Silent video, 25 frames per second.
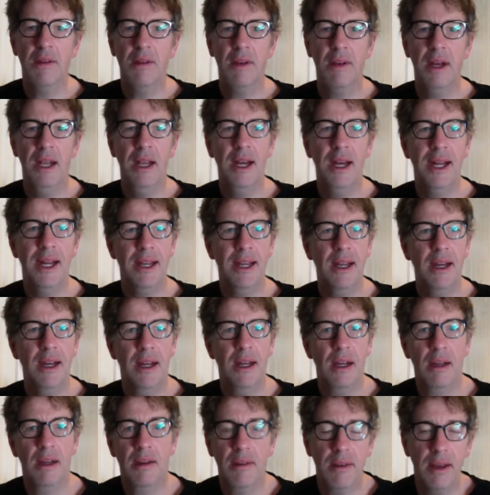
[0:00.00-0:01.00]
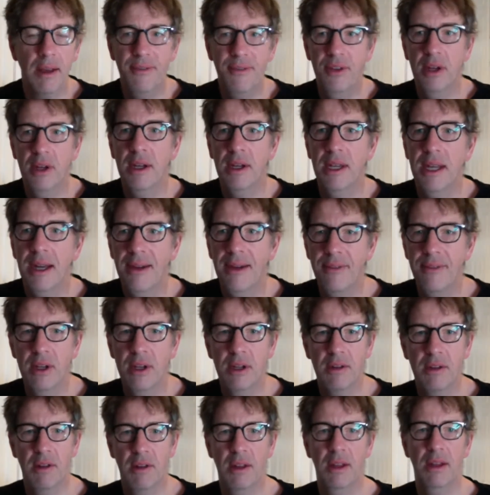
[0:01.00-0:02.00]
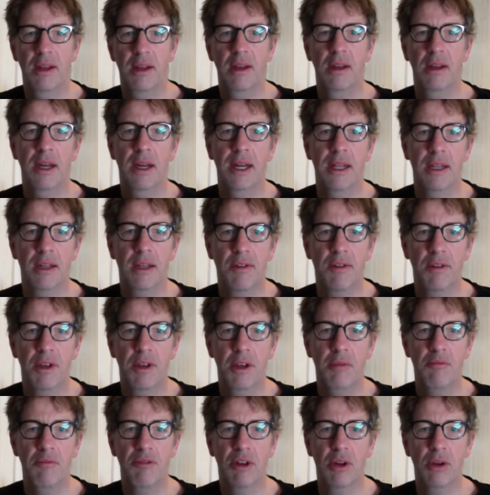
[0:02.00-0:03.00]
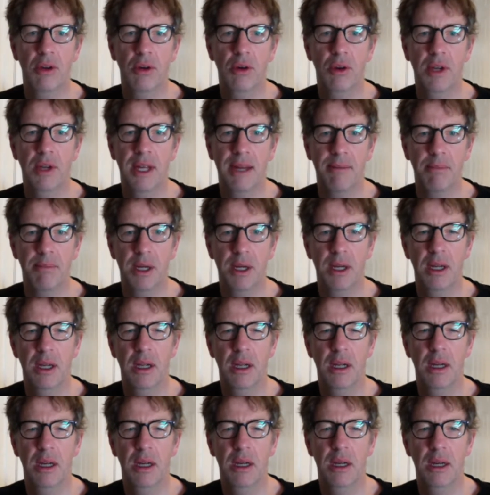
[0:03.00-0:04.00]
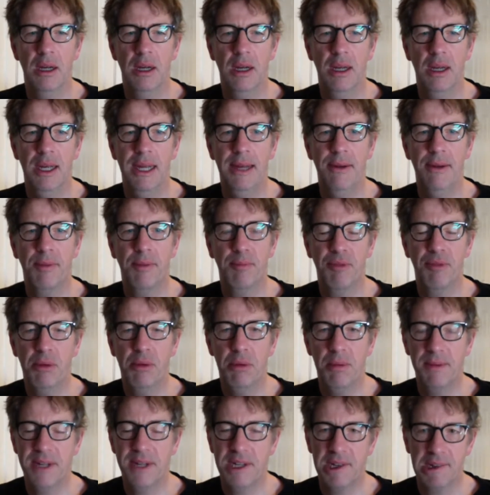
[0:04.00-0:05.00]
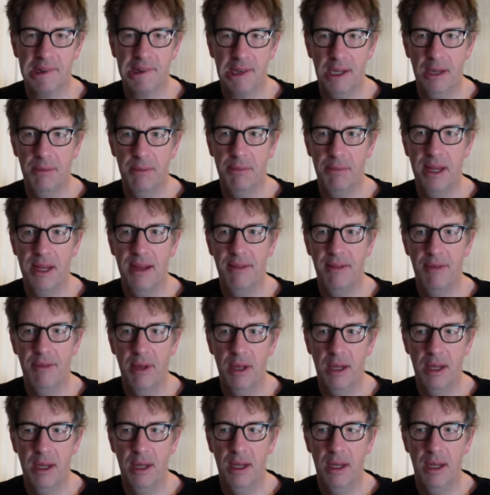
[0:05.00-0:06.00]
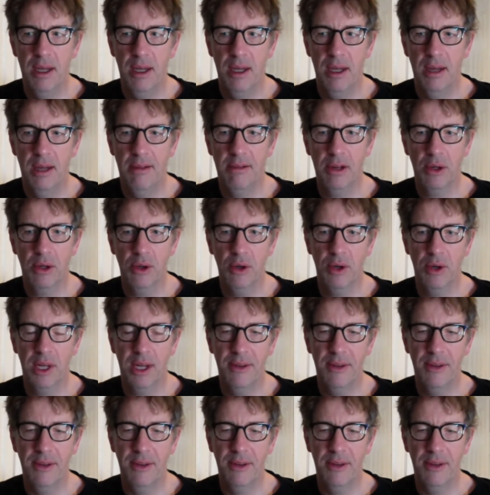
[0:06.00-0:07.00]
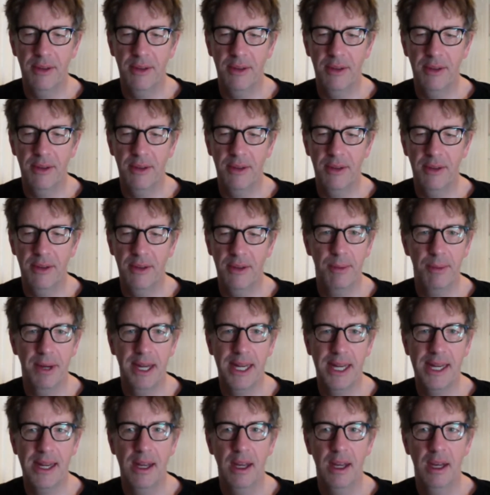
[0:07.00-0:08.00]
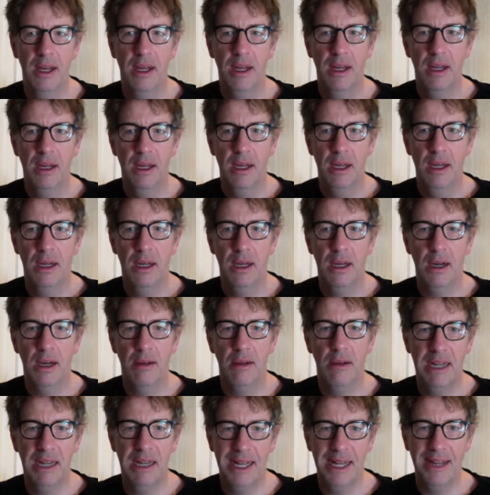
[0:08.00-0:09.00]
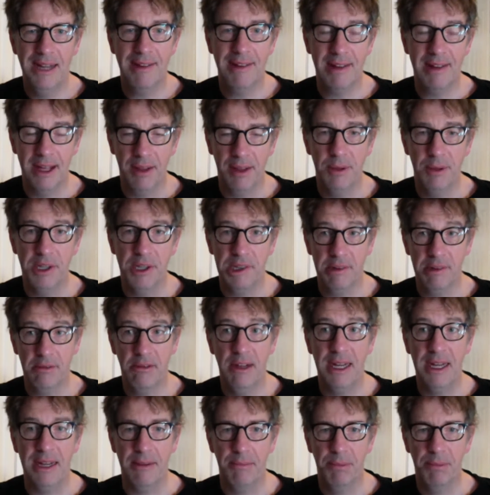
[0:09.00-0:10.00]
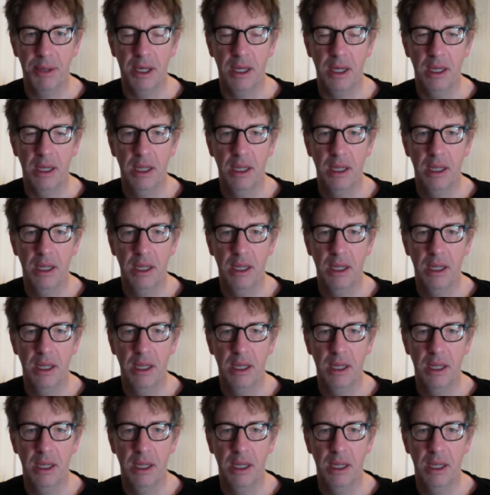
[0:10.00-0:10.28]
I have no idea. I haven't looked at the Zoom recording, but it was probably just going to be a recording of our faces as we are really into this, which is great. But